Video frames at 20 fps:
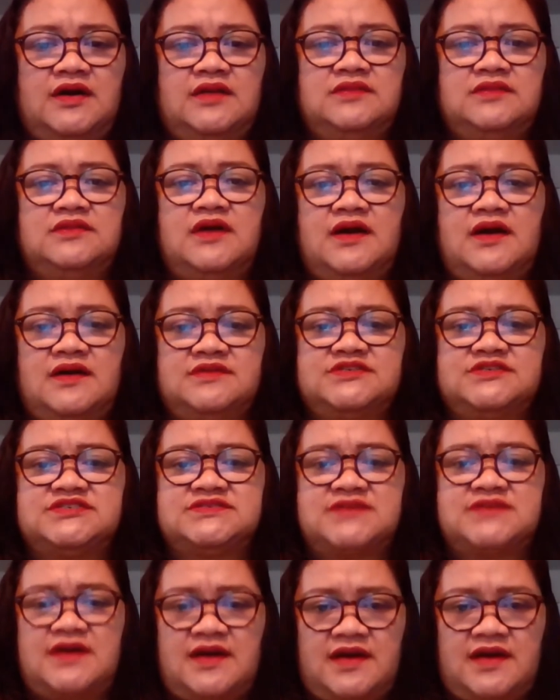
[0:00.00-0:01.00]

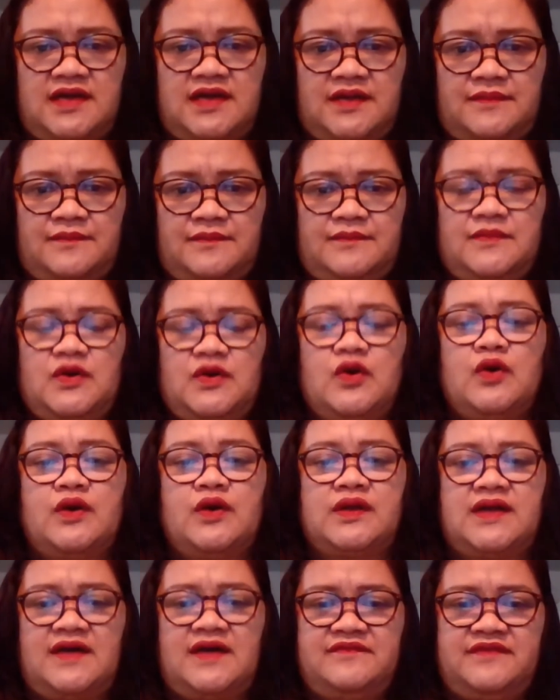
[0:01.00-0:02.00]
lunchtime or
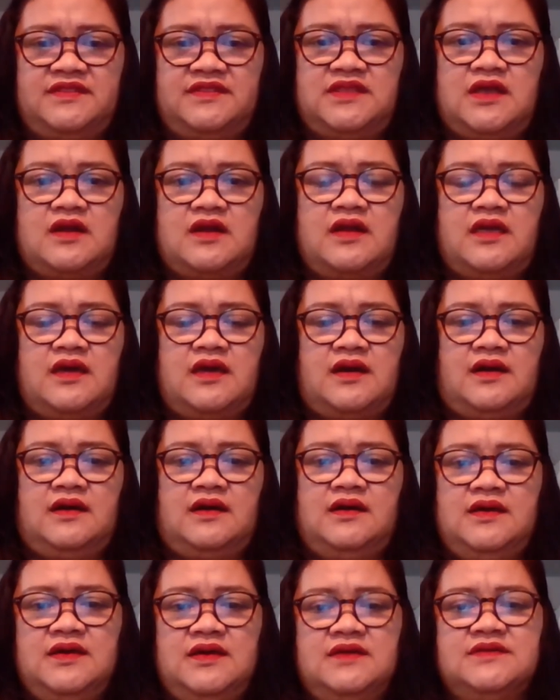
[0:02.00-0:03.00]
cafeteria.
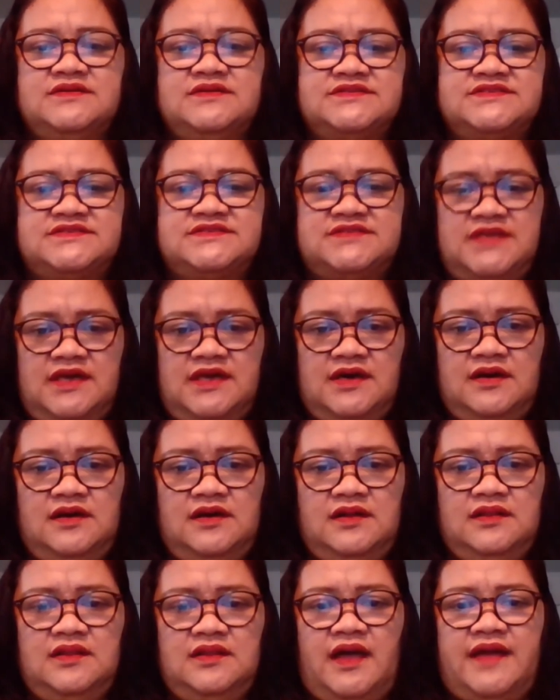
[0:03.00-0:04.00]

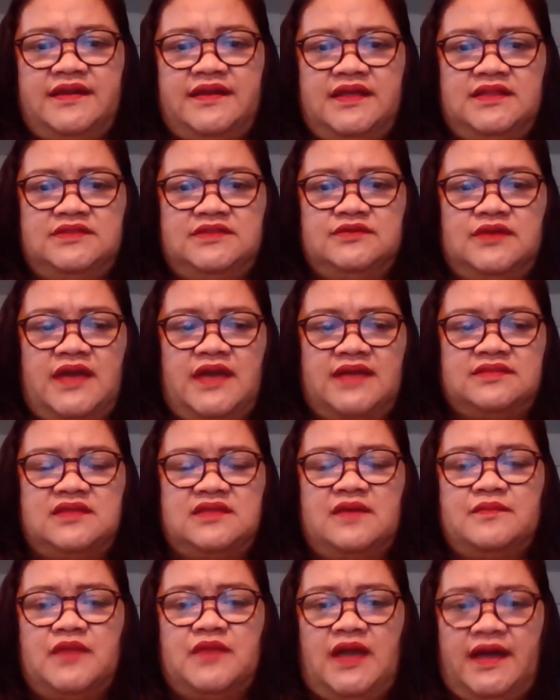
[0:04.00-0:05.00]
Still, I need to let
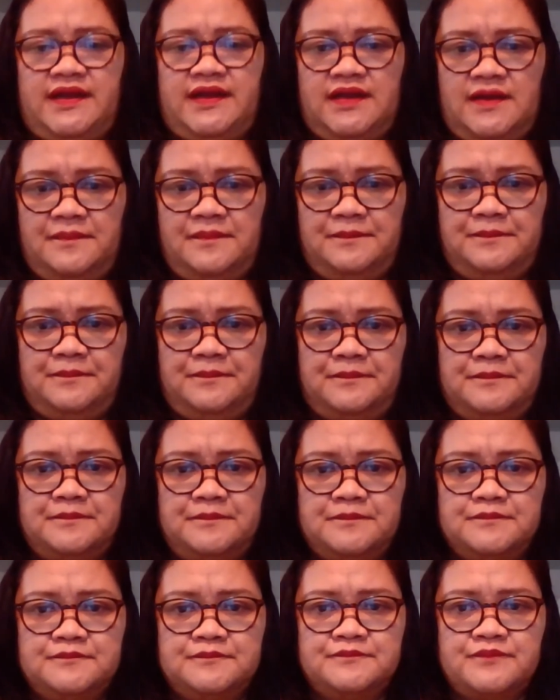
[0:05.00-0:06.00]
them line up.
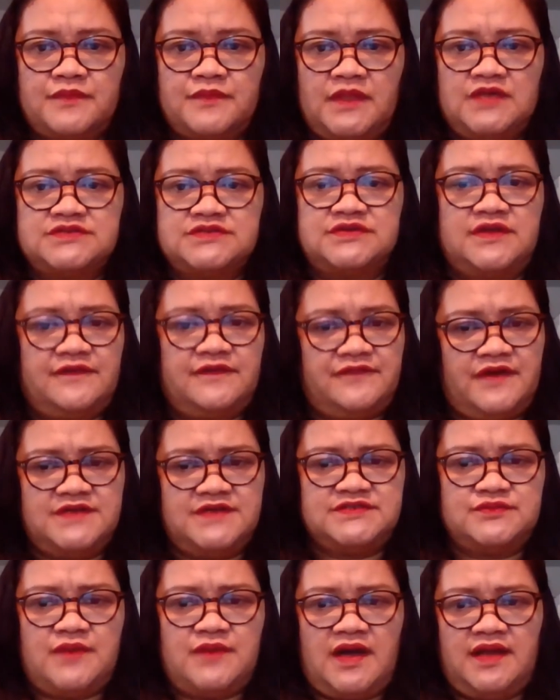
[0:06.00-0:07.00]
So the
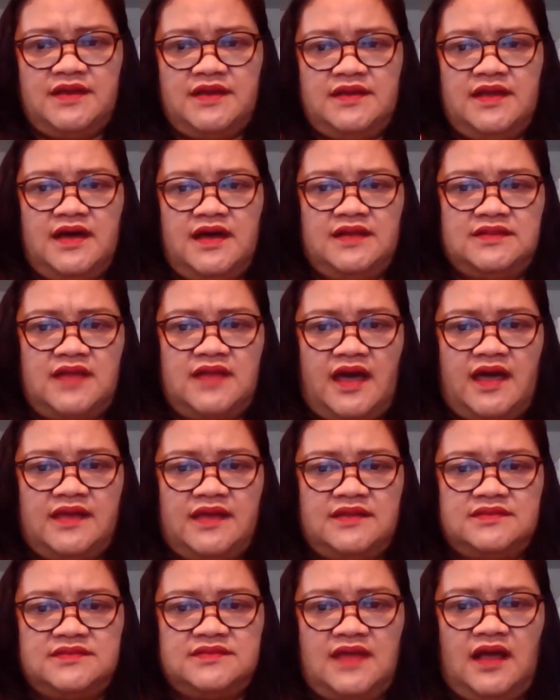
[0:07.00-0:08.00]
first one that
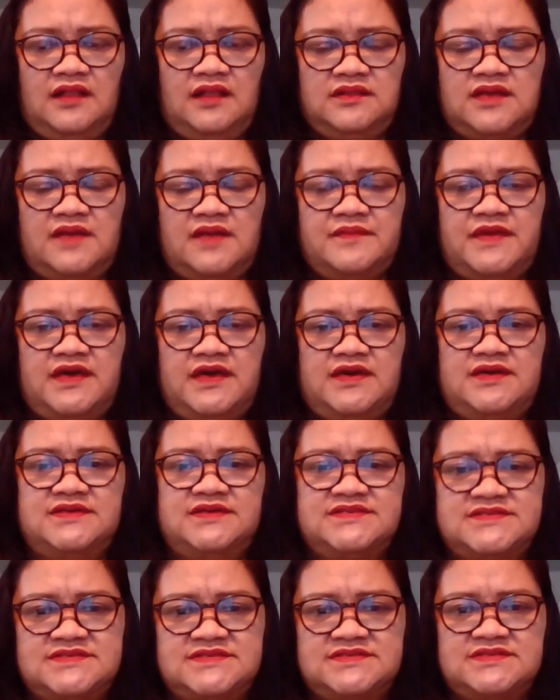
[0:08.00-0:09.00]
I tell them
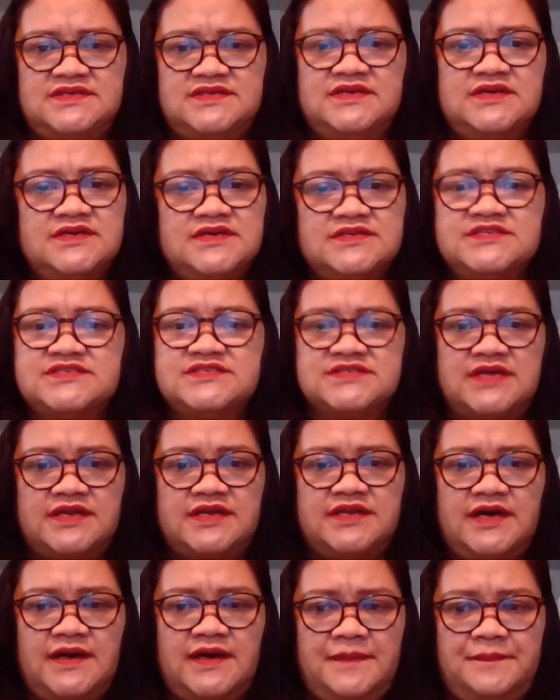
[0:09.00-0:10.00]
is
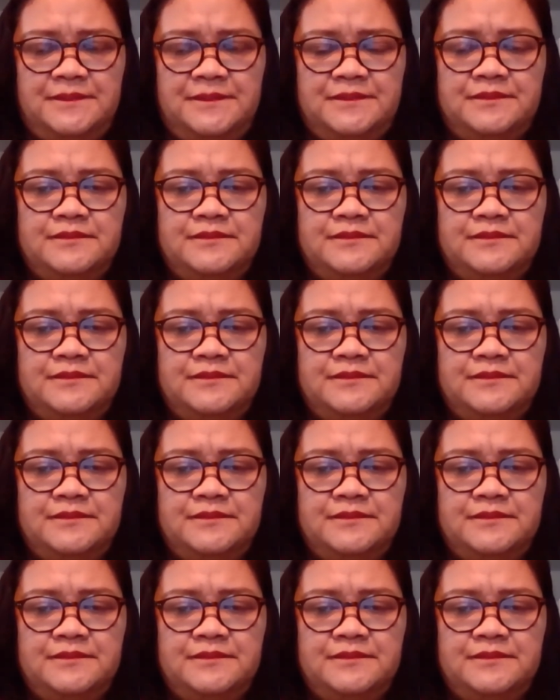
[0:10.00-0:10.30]
stand up,